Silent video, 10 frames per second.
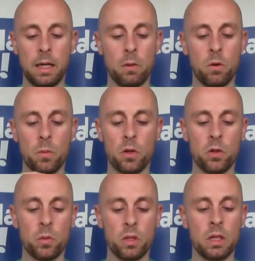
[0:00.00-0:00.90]
And what we're going
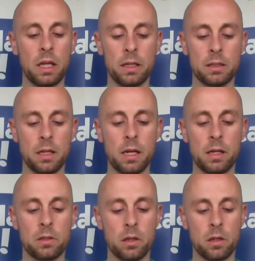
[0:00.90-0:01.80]
to do with the legs
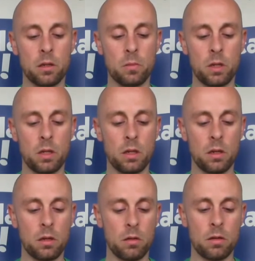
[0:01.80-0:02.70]
are going to be
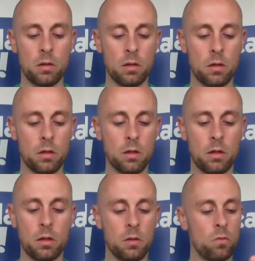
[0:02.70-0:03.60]

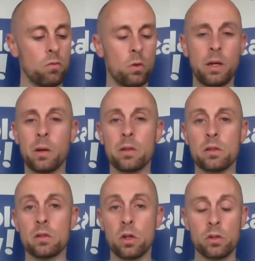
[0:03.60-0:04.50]
rolled out
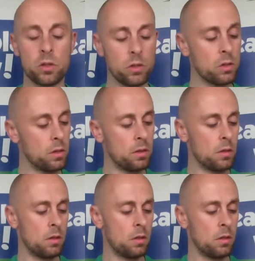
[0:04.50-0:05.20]
into sausages.